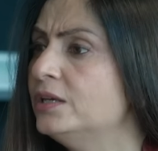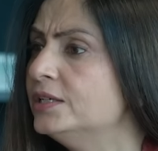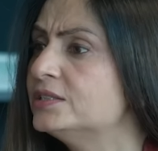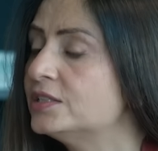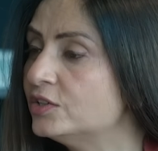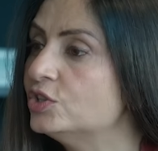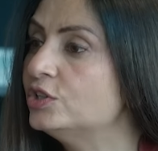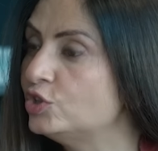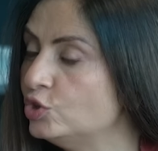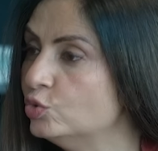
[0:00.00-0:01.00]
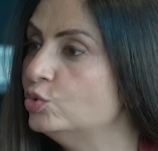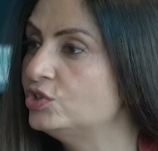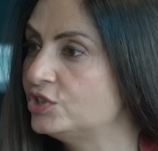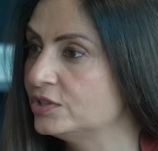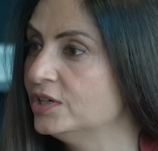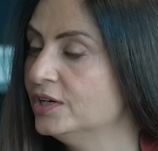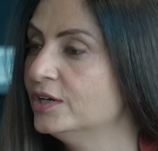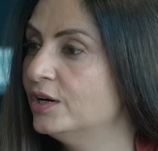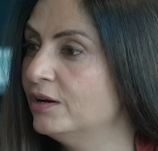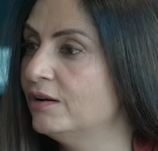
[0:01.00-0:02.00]
He's such a huge
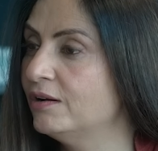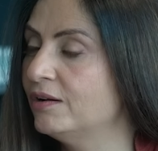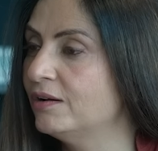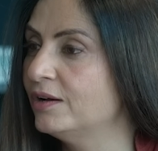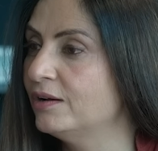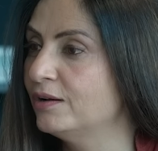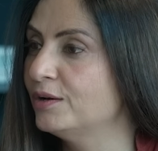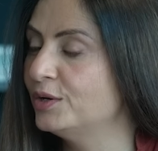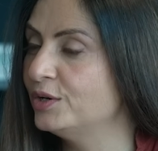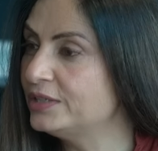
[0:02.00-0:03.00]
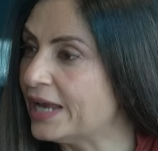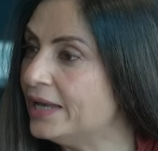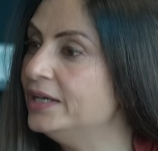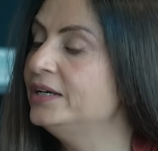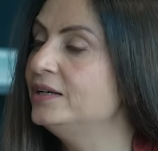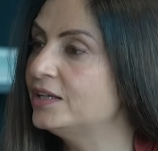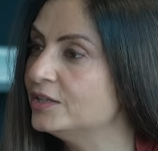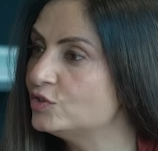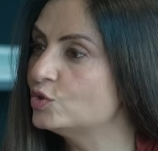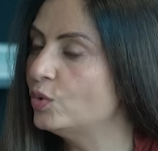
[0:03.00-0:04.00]
uh, uh, talent
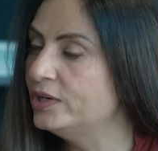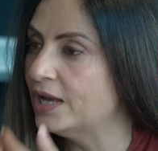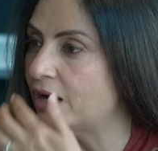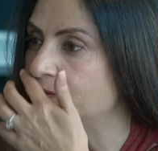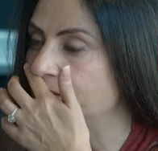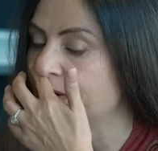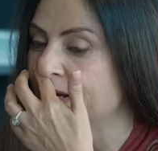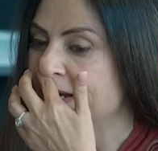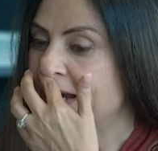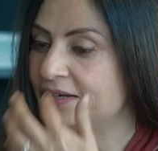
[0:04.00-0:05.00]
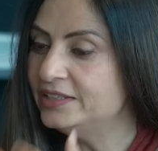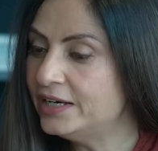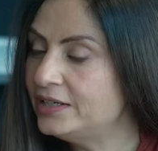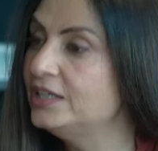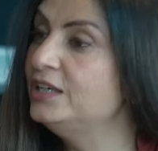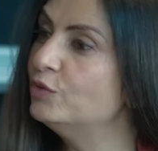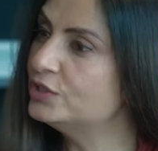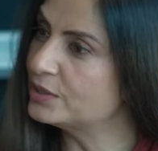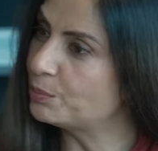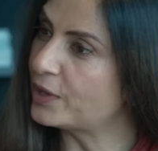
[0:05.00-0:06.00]
and so loved. And yet he
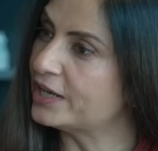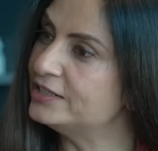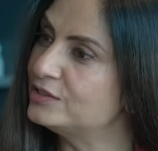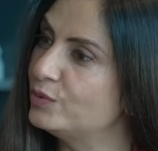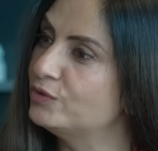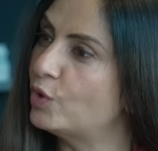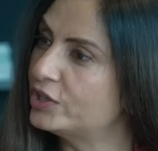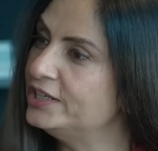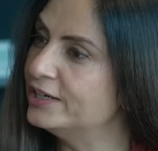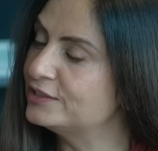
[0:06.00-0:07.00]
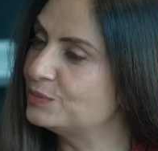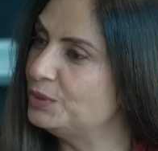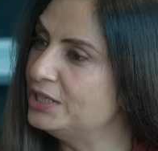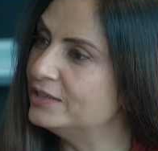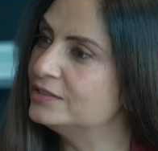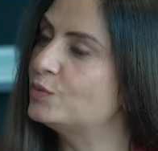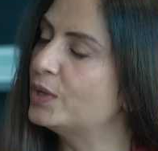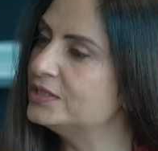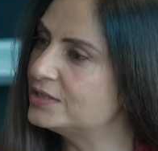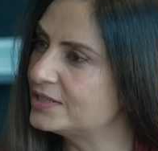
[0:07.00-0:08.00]
was surprised with what he experienced
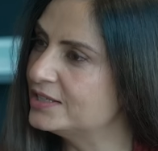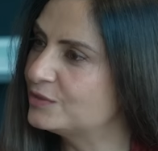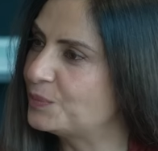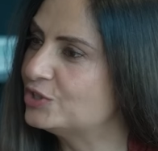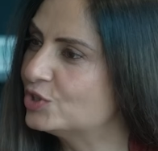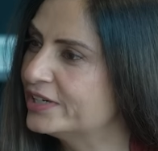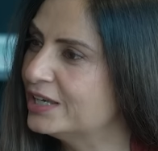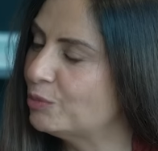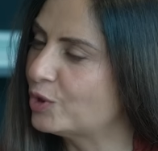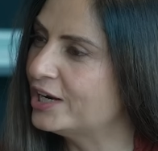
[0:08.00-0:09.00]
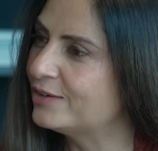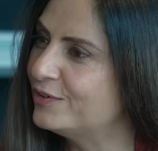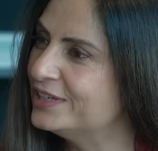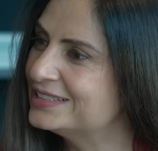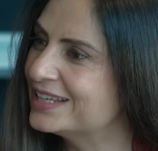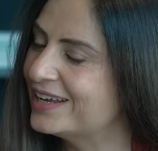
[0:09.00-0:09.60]
once his special came on Netflix.